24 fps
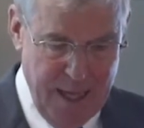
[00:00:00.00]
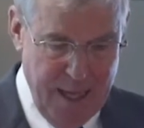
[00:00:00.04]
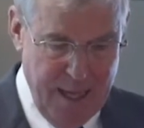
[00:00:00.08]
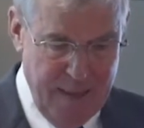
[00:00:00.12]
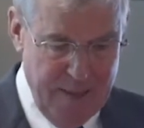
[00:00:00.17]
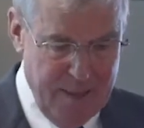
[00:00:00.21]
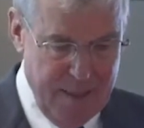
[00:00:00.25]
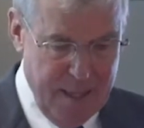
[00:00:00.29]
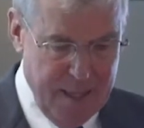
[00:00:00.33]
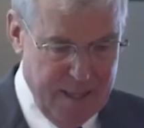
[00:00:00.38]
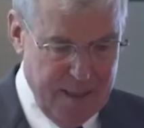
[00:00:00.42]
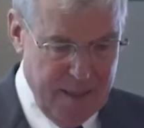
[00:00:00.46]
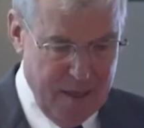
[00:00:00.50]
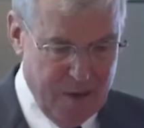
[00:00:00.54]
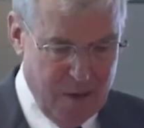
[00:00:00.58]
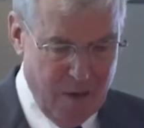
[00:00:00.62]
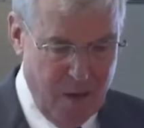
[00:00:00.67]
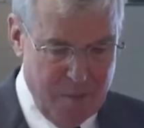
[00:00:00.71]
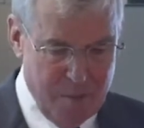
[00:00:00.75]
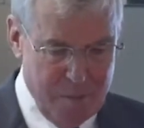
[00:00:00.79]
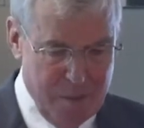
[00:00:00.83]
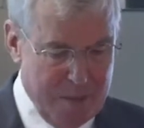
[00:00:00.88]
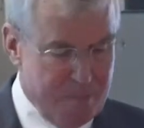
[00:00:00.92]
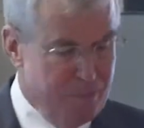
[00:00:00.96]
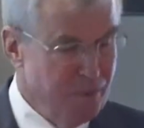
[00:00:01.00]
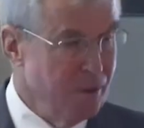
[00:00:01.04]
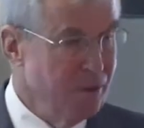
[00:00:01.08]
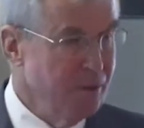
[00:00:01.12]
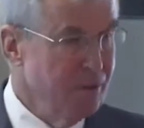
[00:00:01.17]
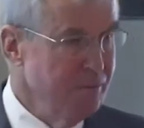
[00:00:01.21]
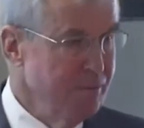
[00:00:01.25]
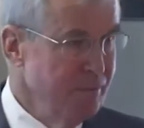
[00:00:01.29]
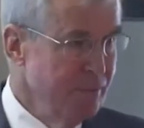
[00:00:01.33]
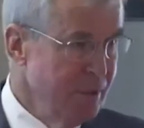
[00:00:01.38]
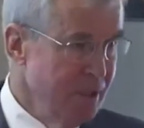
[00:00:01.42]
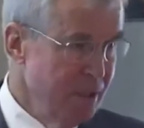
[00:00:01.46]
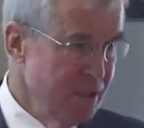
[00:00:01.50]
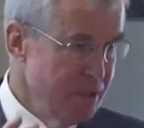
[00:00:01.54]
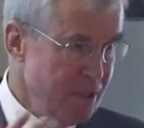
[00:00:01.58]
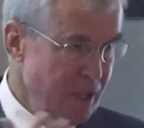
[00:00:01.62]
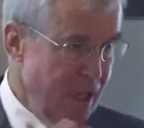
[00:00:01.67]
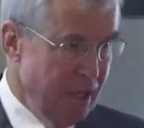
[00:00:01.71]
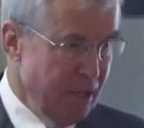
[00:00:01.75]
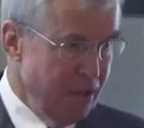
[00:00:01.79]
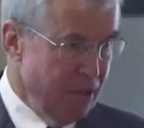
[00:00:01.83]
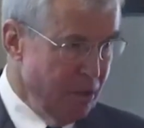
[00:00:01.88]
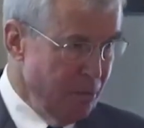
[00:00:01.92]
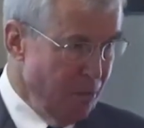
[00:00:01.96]
They are people.
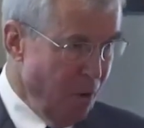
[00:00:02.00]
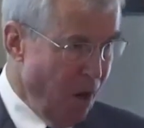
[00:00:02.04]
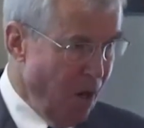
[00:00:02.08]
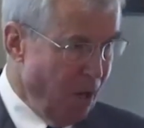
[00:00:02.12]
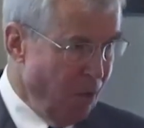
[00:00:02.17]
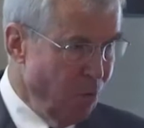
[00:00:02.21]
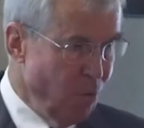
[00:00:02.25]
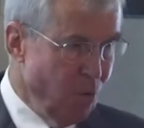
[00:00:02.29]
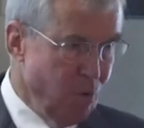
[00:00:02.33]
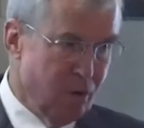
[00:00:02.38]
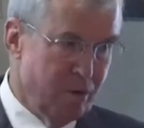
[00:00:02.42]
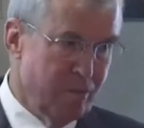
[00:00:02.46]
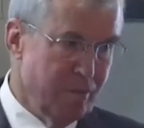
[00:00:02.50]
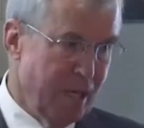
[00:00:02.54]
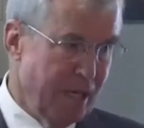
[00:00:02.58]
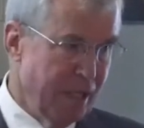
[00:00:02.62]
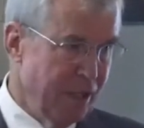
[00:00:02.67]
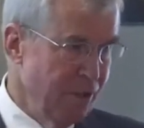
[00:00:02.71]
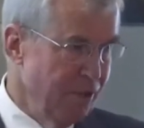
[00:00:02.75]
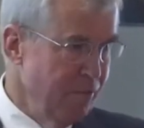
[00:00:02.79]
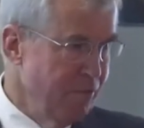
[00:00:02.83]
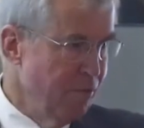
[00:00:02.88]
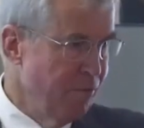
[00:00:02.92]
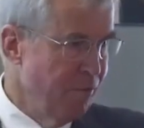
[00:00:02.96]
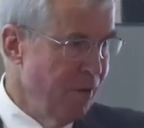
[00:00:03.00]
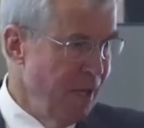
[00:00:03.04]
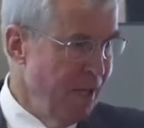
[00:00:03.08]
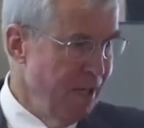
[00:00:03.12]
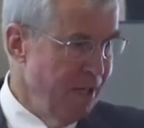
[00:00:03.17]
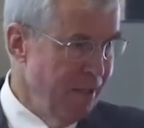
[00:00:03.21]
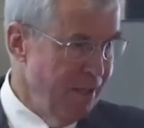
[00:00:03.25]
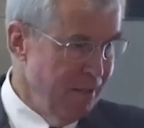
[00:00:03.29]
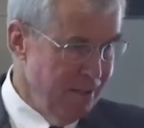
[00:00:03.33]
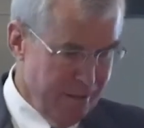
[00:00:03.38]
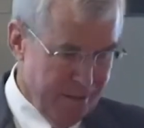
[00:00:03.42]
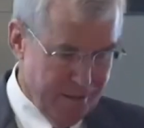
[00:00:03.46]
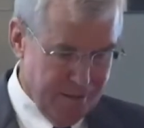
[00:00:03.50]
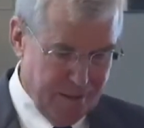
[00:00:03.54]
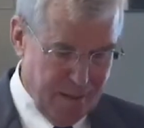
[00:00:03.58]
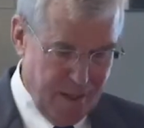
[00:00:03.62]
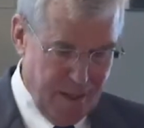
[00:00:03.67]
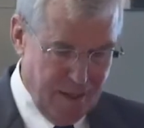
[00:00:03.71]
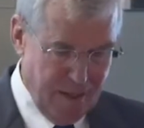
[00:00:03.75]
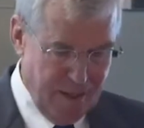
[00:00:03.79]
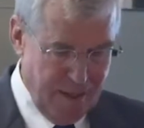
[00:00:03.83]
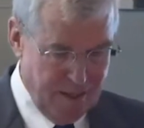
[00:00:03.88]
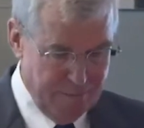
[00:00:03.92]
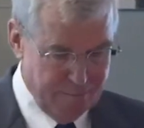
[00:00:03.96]
Senator Mark Warner, my good friend.
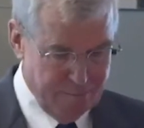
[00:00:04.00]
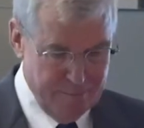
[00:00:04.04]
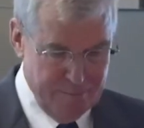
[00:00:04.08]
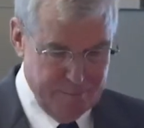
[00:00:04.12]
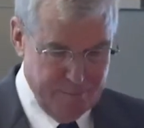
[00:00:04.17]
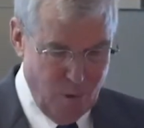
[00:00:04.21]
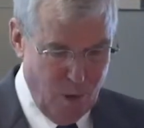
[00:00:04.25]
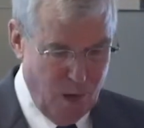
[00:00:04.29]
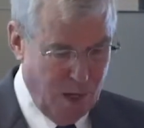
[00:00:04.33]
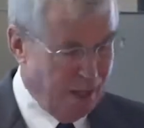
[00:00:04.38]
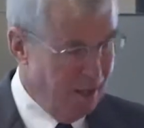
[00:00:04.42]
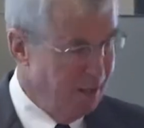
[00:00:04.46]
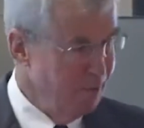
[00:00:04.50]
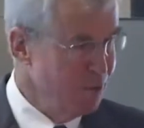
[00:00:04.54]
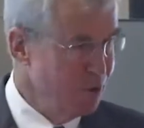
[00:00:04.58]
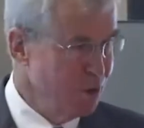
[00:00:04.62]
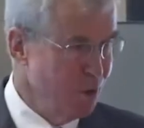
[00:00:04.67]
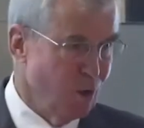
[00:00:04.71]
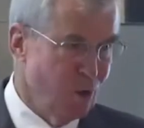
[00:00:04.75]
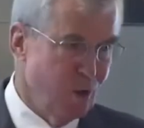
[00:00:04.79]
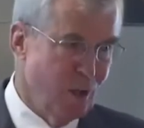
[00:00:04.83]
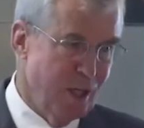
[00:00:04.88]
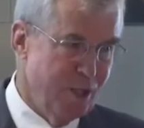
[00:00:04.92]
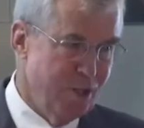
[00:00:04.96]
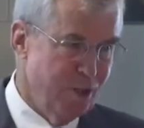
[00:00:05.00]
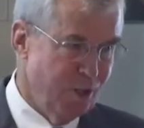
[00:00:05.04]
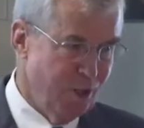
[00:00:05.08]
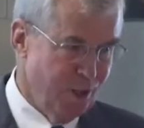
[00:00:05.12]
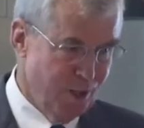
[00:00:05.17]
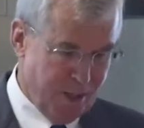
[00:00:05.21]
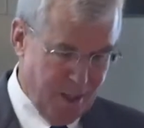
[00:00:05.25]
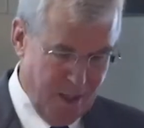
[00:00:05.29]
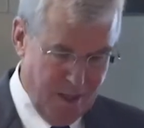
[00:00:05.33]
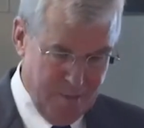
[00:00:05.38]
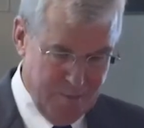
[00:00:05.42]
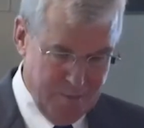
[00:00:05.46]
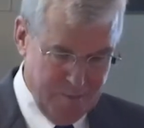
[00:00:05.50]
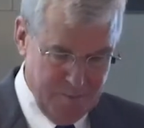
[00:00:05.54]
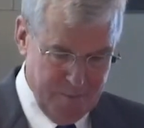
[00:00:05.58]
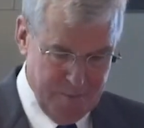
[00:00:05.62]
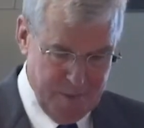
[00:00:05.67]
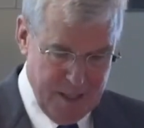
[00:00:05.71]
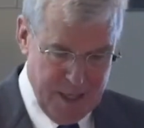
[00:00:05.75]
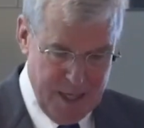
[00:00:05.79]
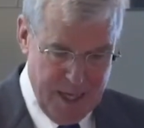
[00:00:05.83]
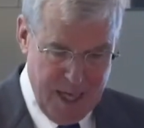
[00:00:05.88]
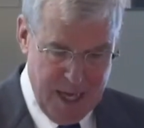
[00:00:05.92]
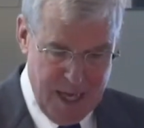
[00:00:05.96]
Mark, I'm so glad you could come.
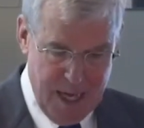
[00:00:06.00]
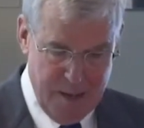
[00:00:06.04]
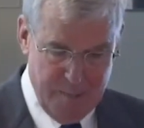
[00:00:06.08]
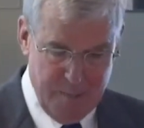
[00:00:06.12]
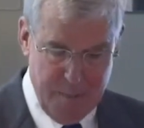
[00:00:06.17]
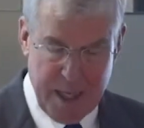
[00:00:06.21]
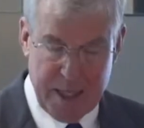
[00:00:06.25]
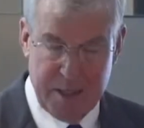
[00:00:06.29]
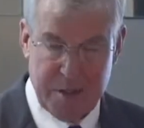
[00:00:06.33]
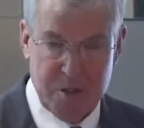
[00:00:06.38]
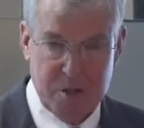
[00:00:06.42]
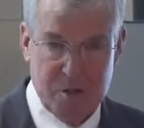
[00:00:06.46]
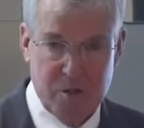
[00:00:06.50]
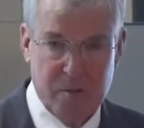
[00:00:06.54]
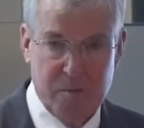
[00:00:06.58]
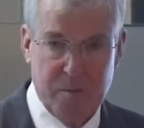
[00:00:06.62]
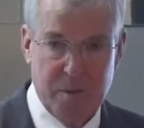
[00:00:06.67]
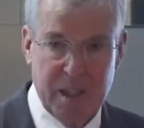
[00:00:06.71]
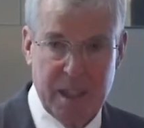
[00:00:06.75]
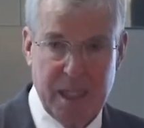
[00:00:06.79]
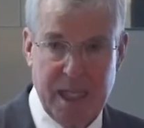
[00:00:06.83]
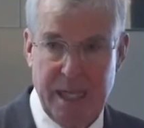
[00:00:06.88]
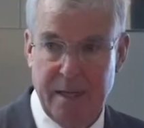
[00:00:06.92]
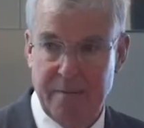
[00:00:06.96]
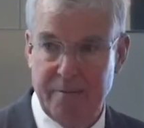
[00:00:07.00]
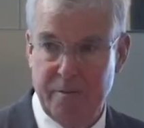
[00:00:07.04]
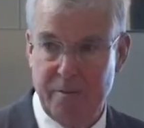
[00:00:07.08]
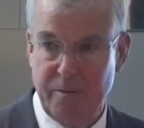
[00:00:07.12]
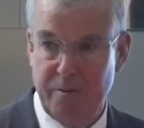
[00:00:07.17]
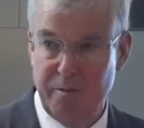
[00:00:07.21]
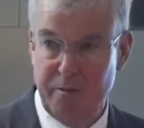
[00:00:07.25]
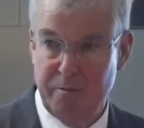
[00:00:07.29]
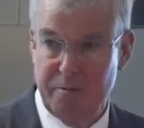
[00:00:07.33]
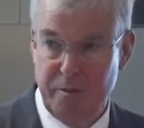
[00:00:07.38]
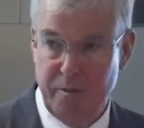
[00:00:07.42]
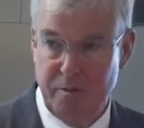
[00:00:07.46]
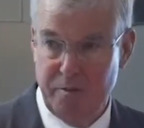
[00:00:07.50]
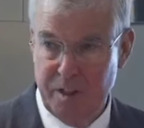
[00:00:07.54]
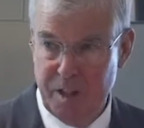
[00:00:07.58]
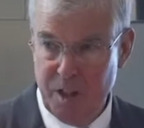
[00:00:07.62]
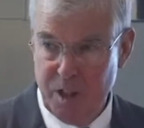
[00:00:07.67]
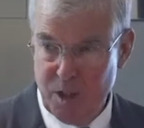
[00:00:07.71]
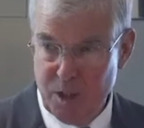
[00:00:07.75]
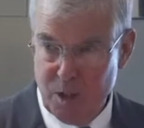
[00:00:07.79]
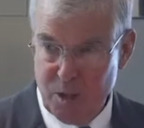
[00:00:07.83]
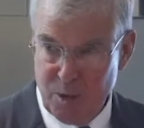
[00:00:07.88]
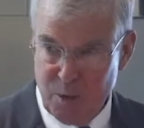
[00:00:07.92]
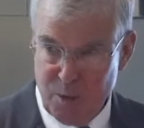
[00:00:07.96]
Ambassador Milan
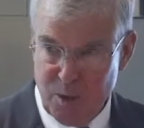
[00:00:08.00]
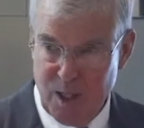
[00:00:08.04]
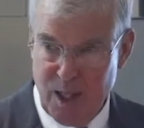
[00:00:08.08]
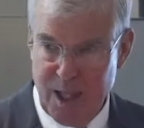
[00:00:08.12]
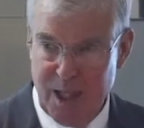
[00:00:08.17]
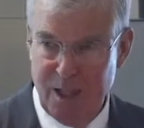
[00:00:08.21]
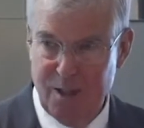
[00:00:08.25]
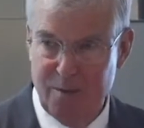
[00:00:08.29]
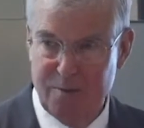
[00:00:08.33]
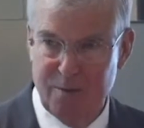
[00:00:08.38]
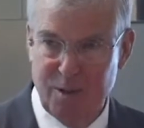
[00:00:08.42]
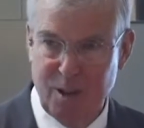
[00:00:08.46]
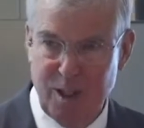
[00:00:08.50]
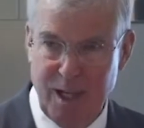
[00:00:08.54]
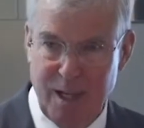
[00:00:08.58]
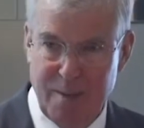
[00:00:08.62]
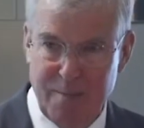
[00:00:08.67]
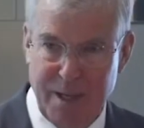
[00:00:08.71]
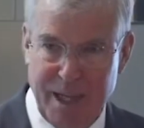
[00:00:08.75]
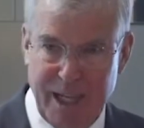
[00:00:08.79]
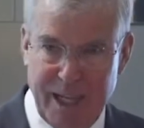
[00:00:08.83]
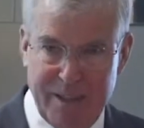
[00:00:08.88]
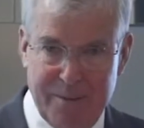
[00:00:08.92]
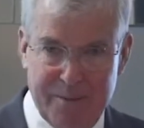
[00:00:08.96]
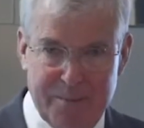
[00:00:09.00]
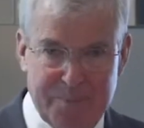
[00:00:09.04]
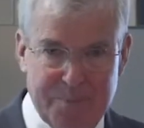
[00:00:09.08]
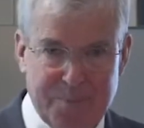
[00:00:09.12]
Vivir, thank you for coming.